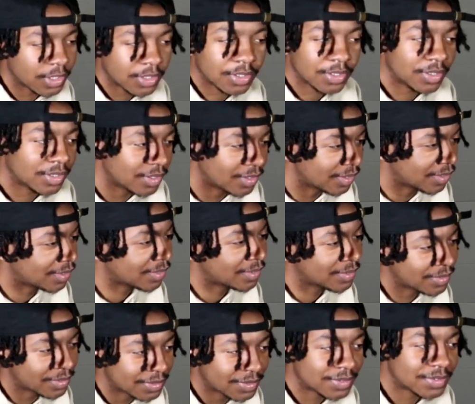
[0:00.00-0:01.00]
Ah. my
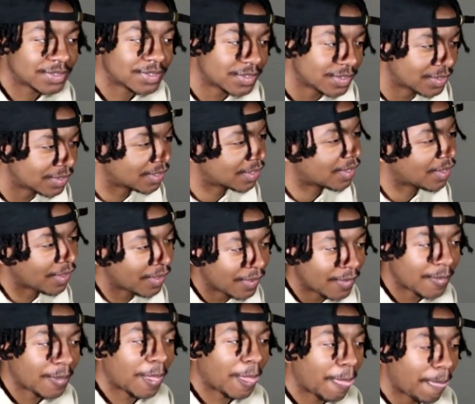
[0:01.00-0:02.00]
young bitch want too much
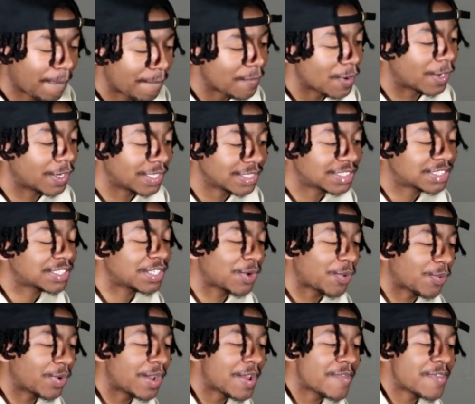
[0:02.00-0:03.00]
flames, do me. Yo, this
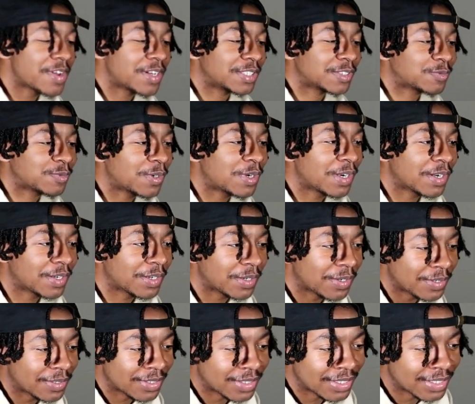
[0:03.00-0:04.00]
shit way here as fuck
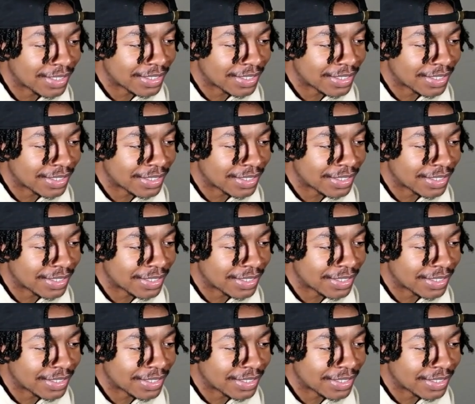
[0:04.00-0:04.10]
though.